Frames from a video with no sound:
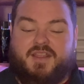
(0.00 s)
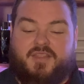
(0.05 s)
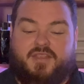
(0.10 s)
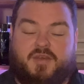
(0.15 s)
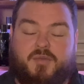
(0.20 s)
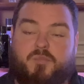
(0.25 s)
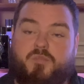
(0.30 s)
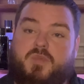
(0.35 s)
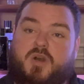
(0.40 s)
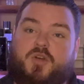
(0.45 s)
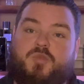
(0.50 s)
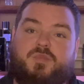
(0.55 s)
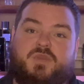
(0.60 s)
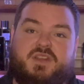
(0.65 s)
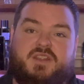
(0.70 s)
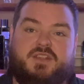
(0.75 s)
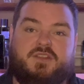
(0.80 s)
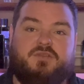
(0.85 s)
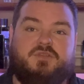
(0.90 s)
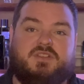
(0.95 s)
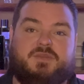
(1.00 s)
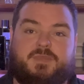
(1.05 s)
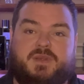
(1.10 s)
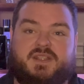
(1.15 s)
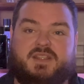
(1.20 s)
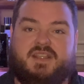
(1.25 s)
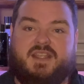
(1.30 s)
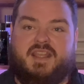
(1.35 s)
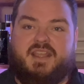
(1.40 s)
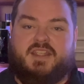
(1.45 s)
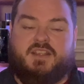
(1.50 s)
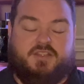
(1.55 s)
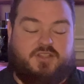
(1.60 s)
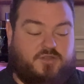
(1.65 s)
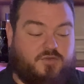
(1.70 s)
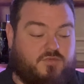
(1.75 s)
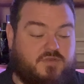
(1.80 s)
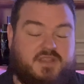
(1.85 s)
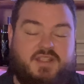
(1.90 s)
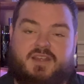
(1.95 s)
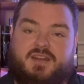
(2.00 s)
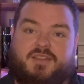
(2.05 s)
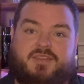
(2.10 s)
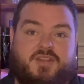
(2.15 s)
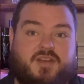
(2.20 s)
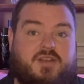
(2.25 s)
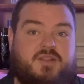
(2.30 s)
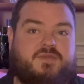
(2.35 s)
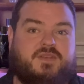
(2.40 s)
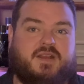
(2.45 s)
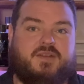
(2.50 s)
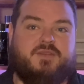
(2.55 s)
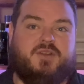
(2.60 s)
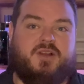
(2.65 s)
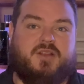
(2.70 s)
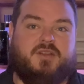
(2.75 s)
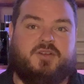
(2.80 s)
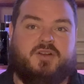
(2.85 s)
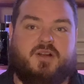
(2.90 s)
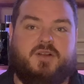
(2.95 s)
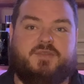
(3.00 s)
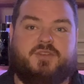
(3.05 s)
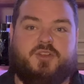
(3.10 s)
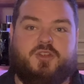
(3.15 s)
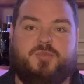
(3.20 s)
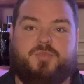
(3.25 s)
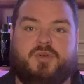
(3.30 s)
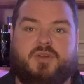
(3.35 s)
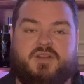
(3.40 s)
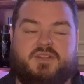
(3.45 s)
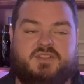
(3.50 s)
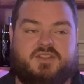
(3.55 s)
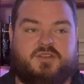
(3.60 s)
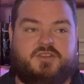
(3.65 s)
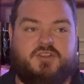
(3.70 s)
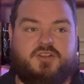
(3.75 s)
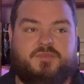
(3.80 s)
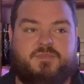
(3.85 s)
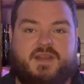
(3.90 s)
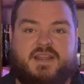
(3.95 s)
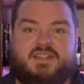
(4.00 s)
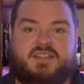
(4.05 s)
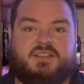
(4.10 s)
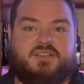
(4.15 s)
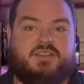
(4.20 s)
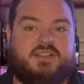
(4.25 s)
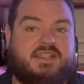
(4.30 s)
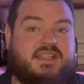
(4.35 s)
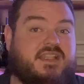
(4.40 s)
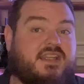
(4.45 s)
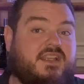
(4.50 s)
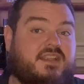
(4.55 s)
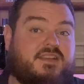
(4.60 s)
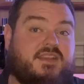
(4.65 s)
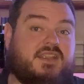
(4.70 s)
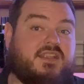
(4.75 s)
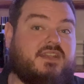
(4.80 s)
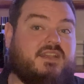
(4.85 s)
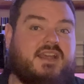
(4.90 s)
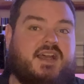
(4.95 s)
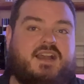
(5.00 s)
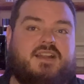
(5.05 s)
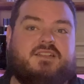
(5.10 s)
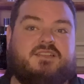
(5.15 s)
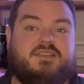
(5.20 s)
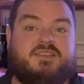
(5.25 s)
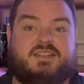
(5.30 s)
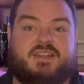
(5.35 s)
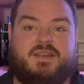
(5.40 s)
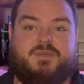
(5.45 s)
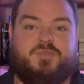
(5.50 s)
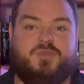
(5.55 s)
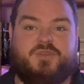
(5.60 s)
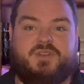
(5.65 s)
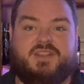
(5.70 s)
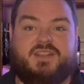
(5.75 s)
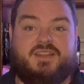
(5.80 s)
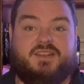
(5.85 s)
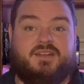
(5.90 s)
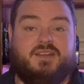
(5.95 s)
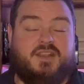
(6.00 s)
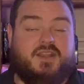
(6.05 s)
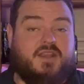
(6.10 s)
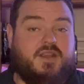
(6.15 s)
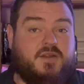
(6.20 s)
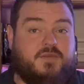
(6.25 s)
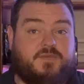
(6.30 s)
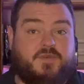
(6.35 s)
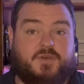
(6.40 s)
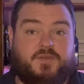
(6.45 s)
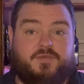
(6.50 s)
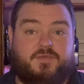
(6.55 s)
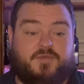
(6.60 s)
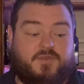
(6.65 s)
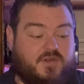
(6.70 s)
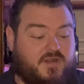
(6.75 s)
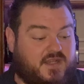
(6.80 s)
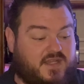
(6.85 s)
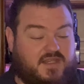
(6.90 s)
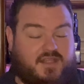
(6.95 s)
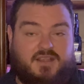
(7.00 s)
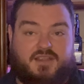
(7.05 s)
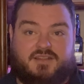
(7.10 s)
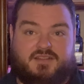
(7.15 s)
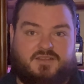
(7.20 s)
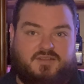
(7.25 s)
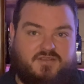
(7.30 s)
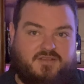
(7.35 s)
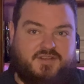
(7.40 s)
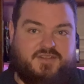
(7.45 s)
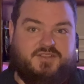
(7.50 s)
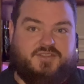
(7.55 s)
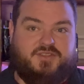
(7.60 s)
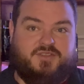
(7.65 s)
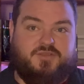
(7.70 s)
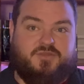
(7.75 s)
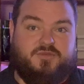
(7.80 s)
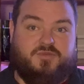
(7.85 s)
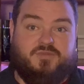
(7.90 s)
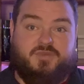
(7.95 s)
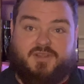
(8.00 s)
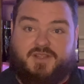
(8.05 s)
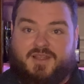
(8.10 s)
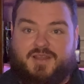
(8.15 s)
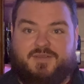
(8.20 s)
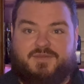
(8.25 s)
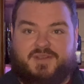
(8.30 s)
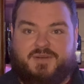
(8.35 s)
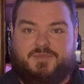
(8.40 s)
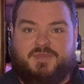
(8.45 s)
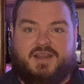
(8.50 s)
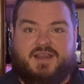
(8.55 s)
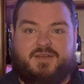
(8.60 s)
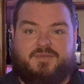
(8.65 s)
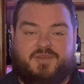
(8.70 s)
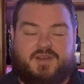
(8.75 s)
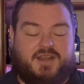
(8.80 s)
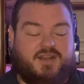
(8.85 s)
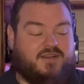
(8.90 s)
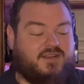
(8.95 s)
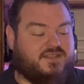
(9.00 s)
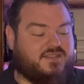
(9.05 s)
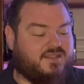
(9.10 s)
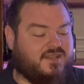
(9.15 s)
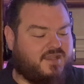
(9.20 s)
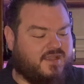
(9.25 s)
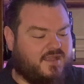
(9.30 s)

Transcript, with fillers: The moment you spend that, you get a $35 off coupon. So you're basically getting the entire sample kit for free as long as you love and buy a fragrance.